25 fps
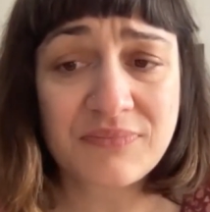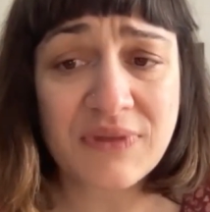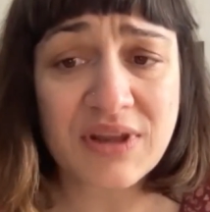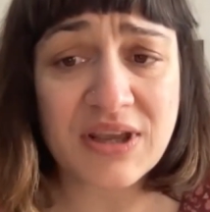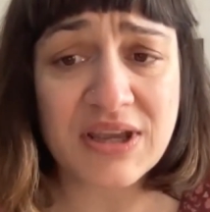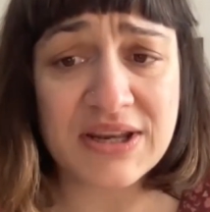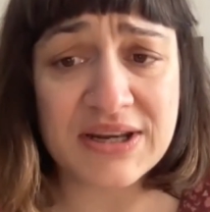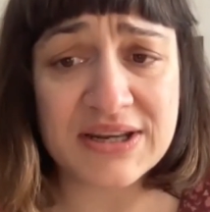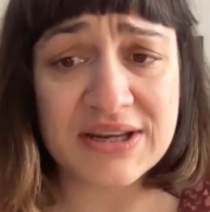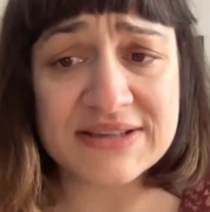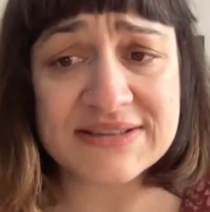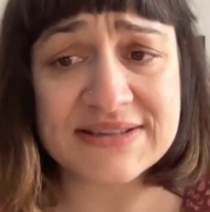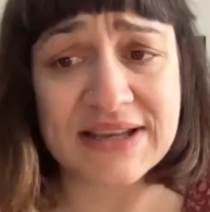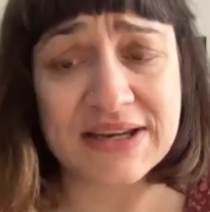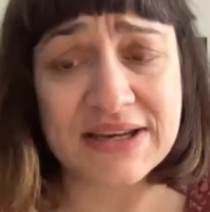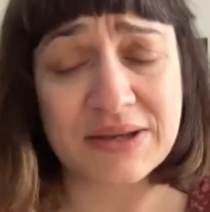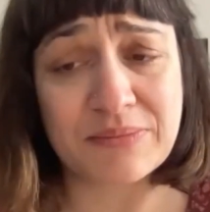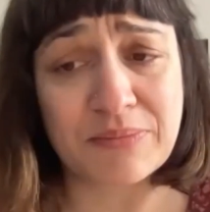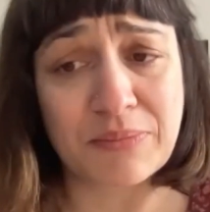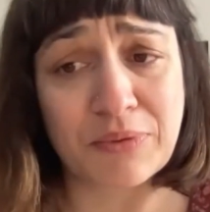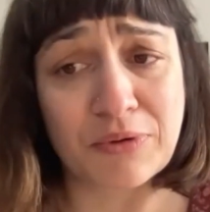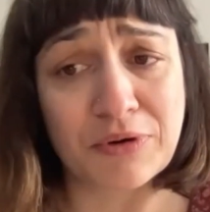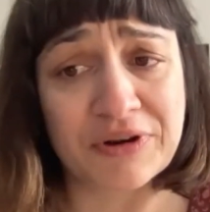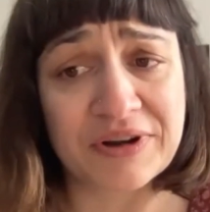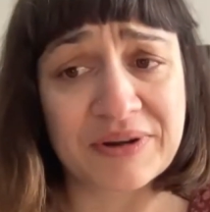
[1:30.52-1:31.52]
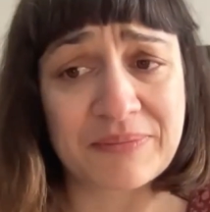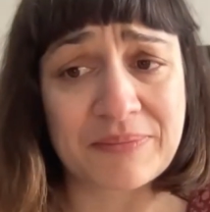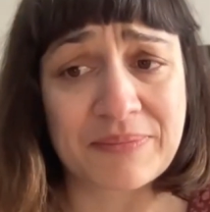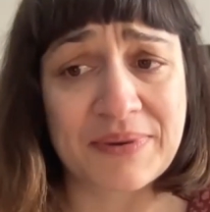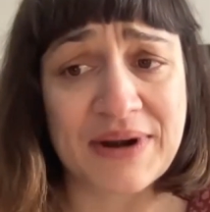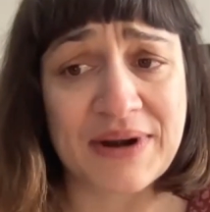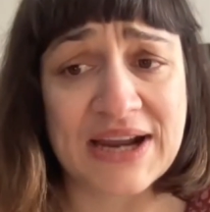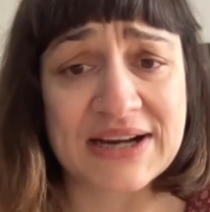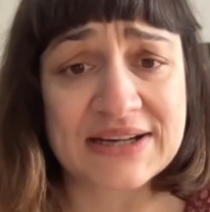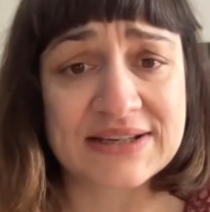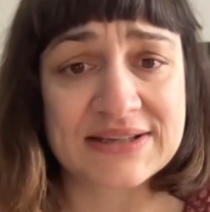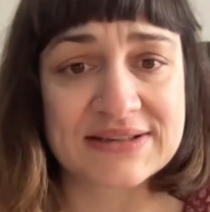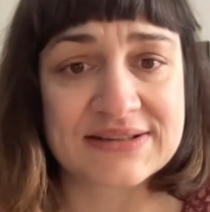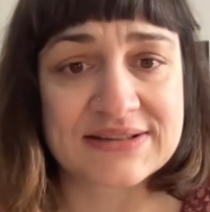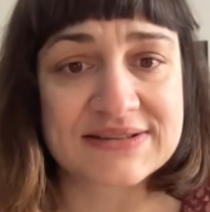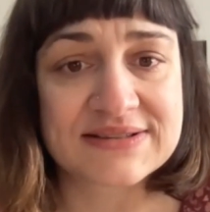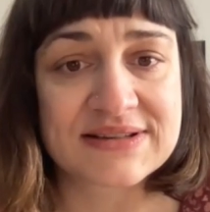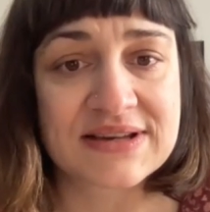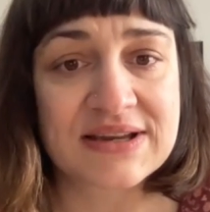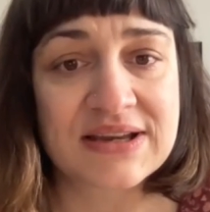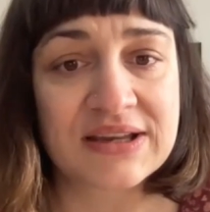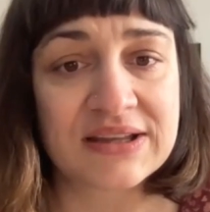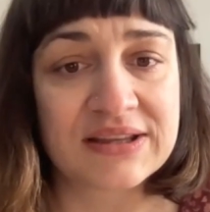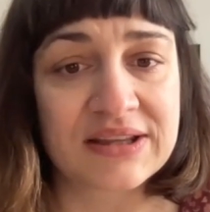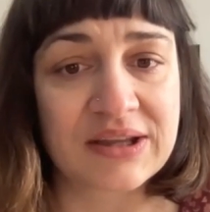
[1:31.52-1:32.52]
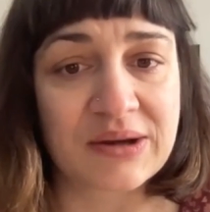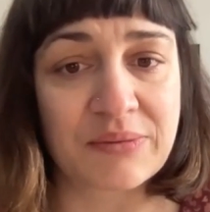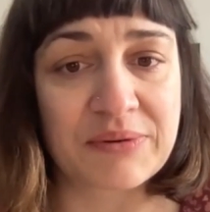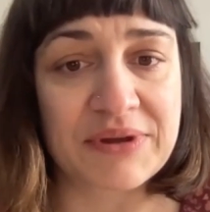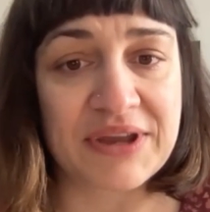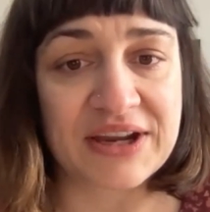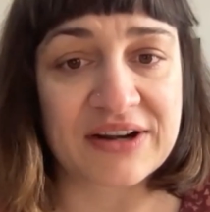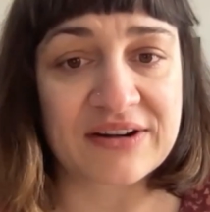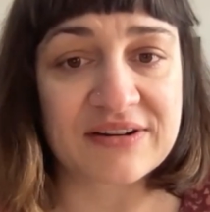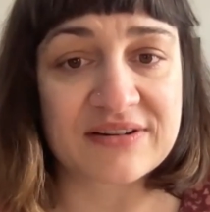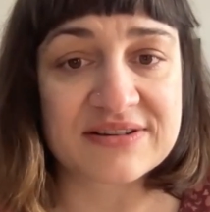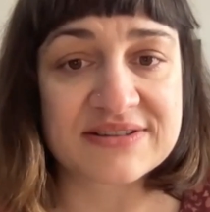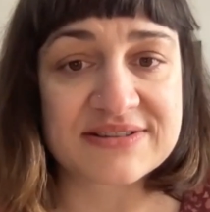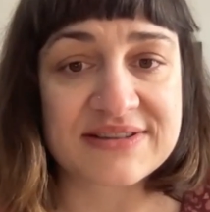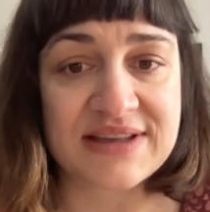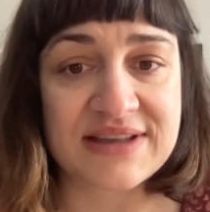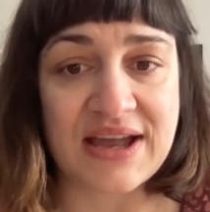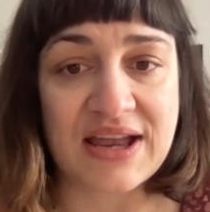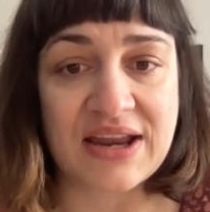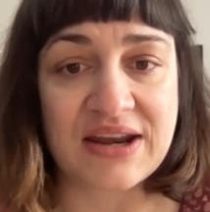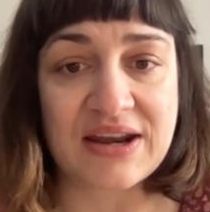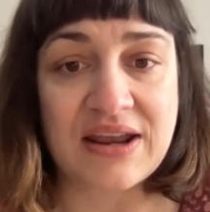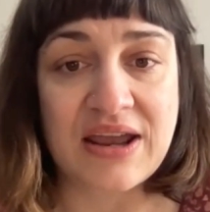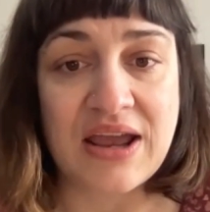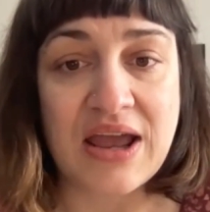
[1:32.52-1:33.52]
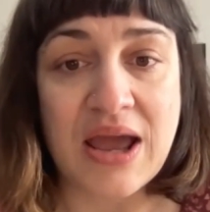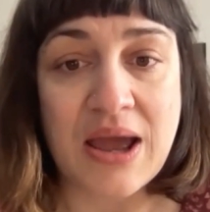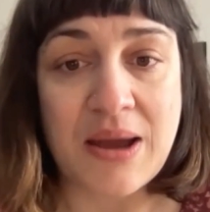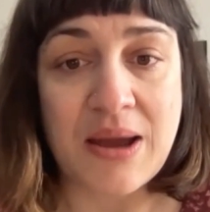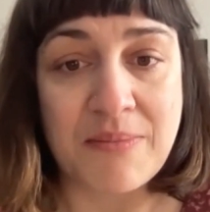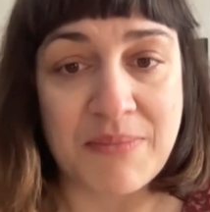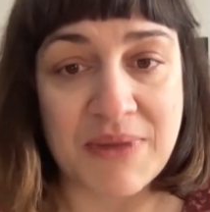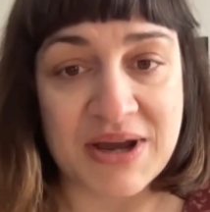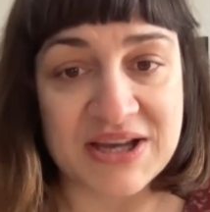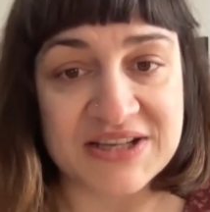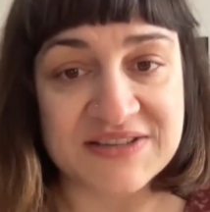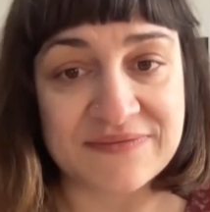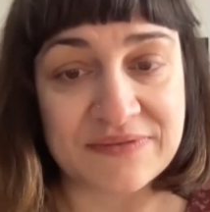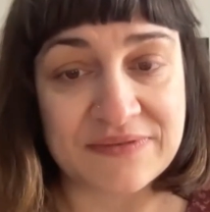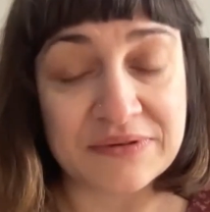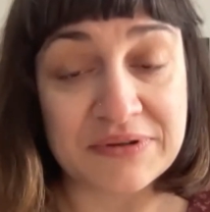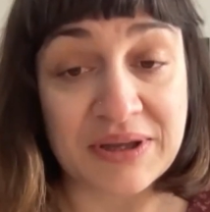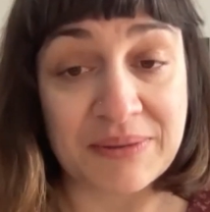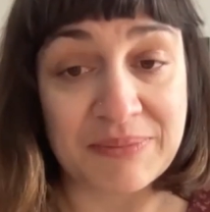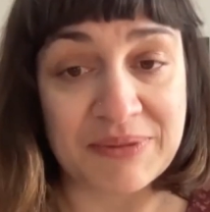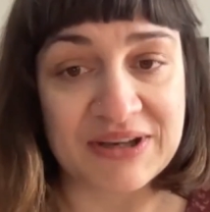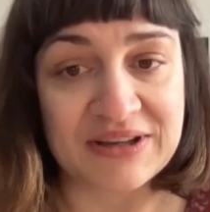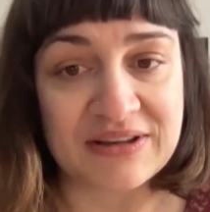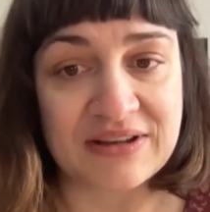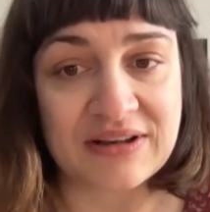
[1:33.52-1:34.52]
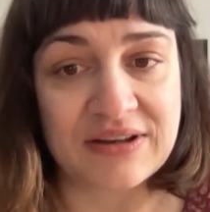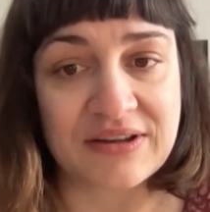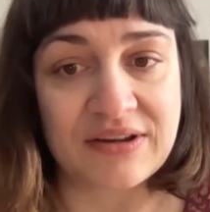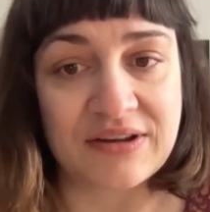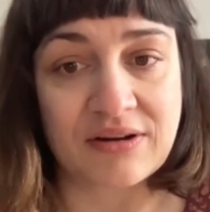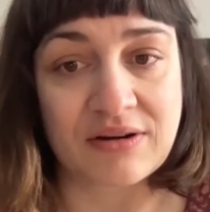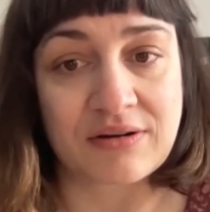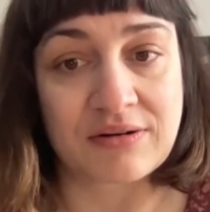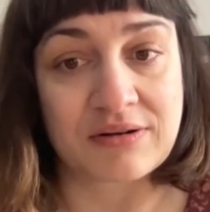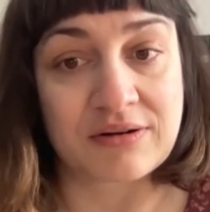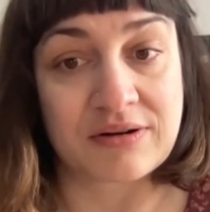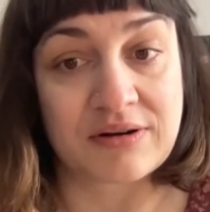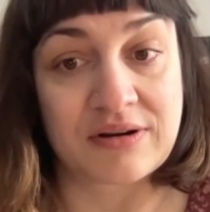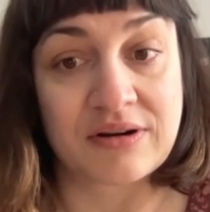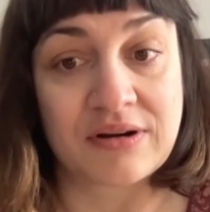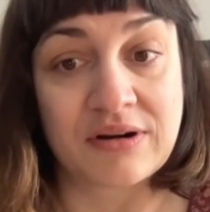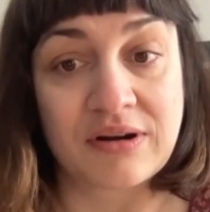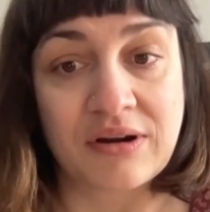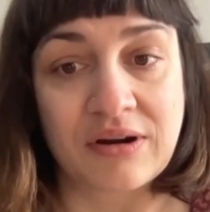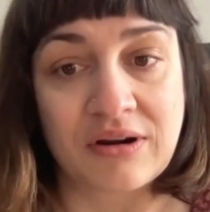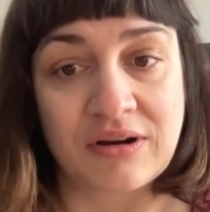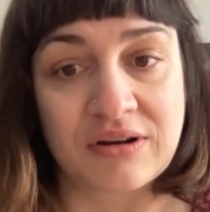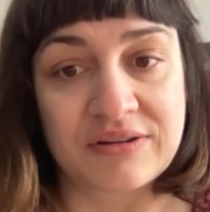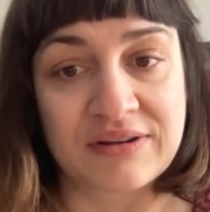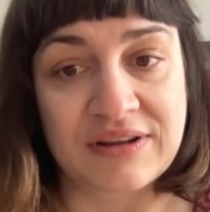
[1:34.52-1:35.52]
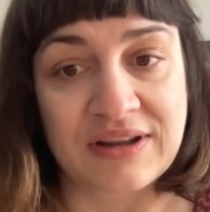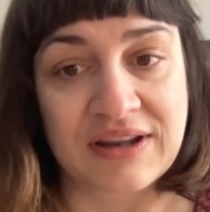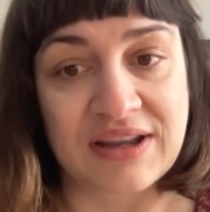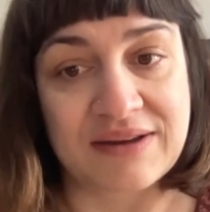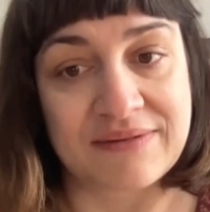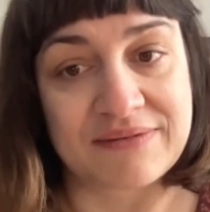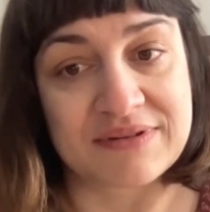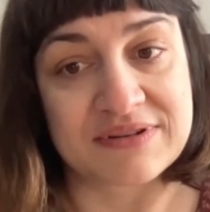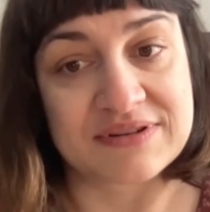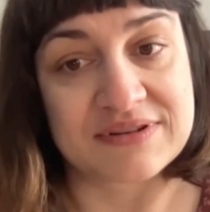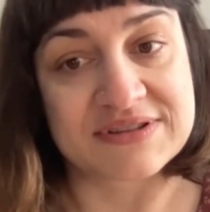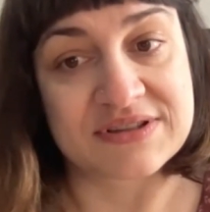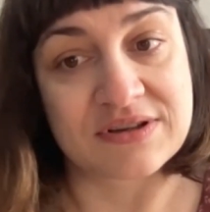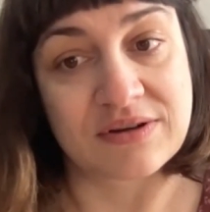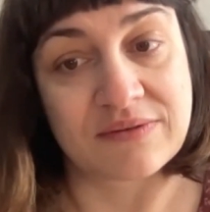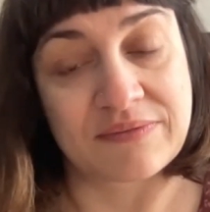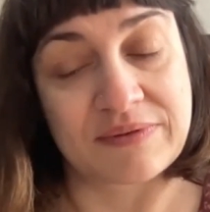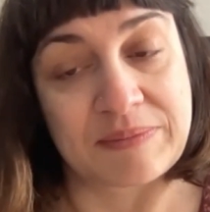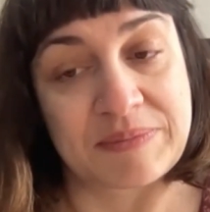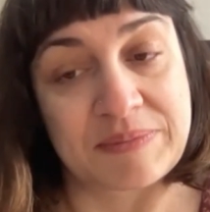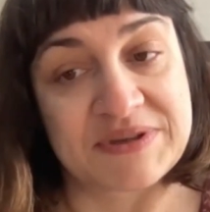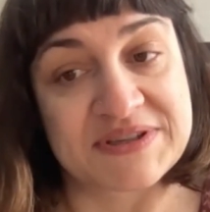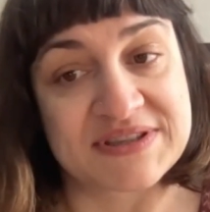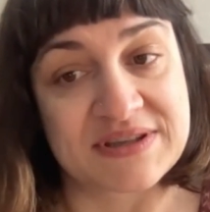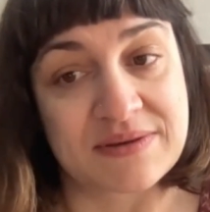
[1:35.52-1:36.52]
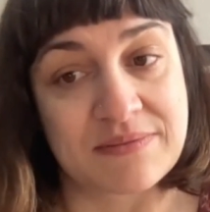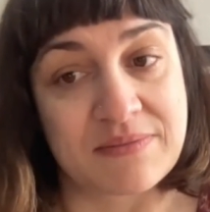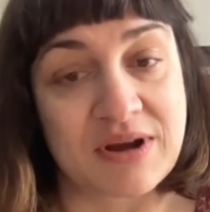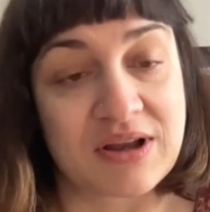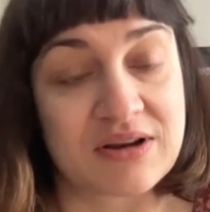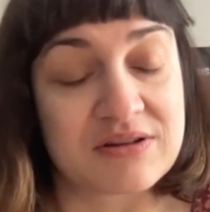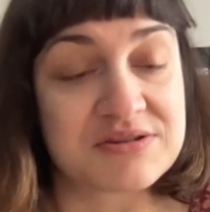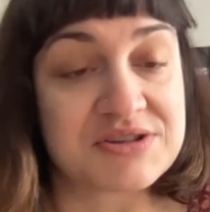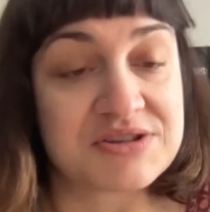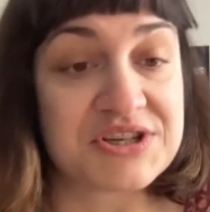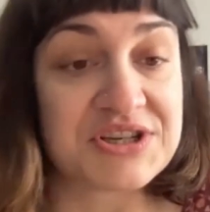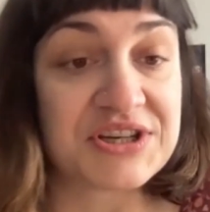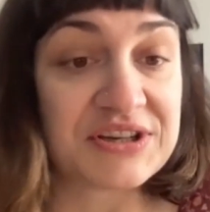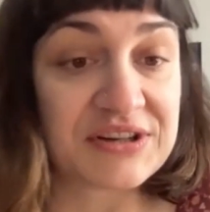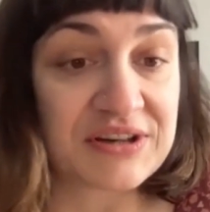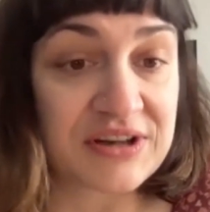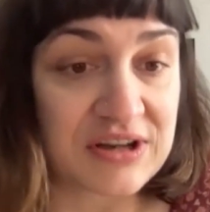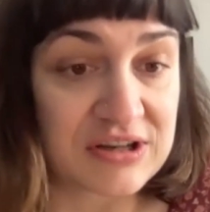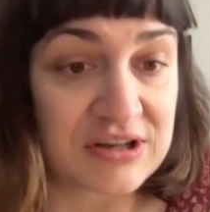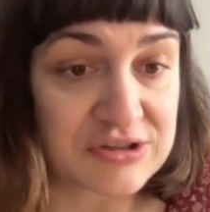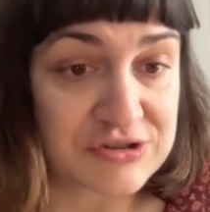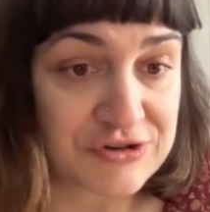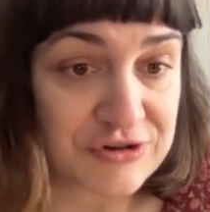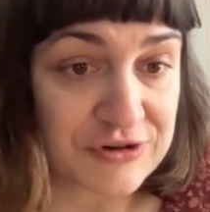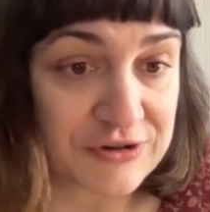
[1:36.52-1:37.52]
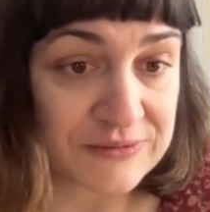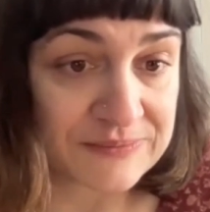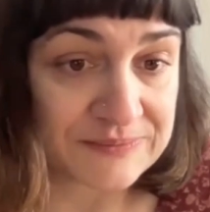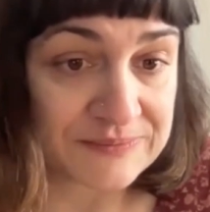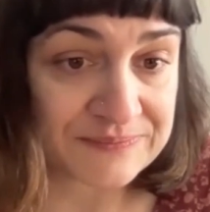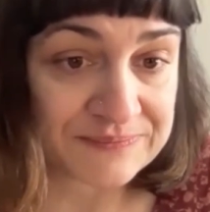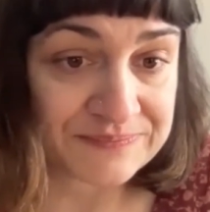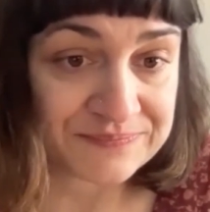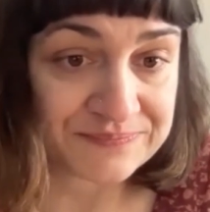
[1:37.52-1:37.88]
It is an important practice that we understand must fundamentally occur on the levels of epistemology and culture.